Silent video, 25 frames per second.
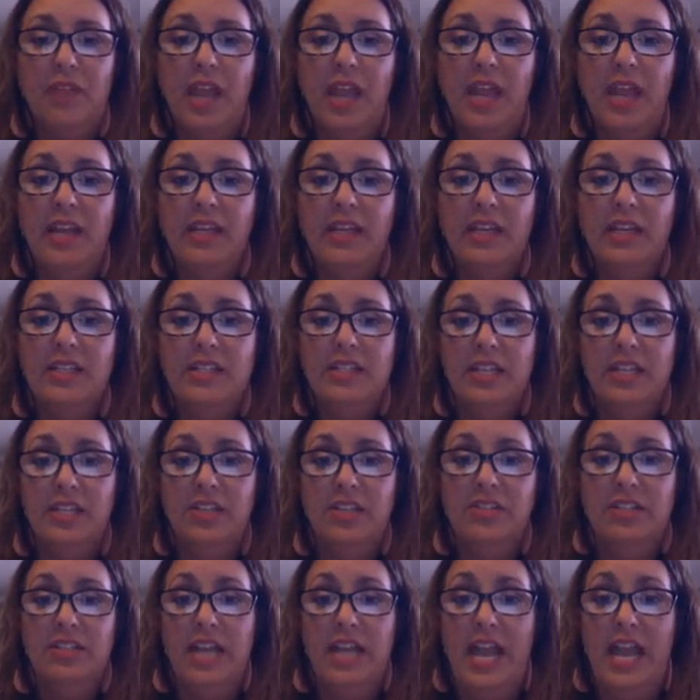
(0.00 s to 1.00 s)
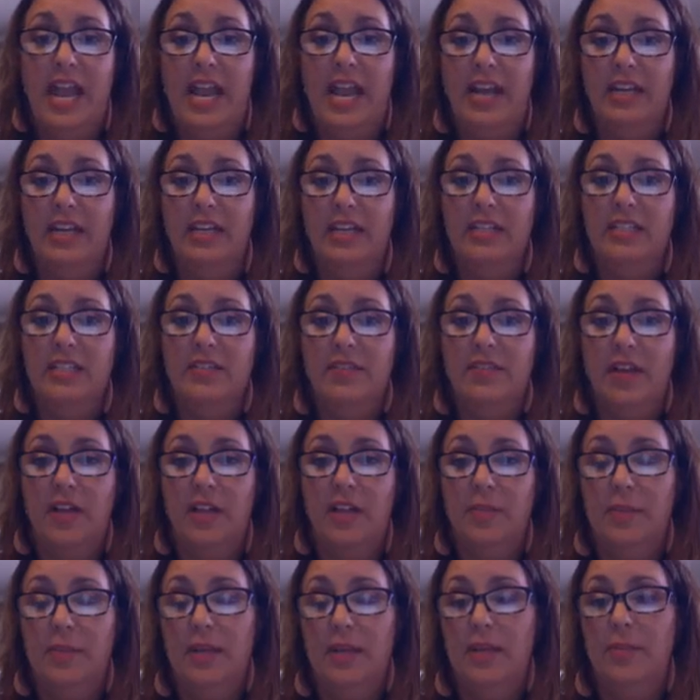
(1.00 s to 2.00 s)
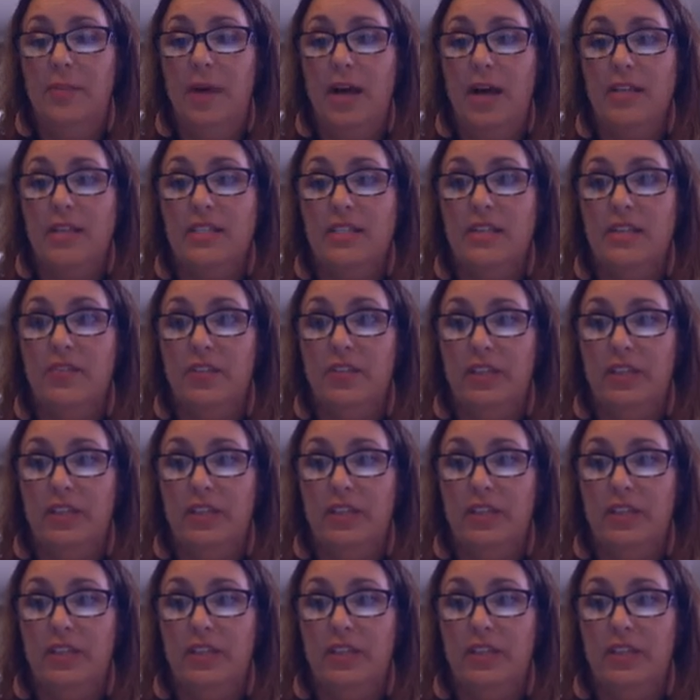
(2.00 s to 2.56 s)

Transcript: and continue to aid in developing a positive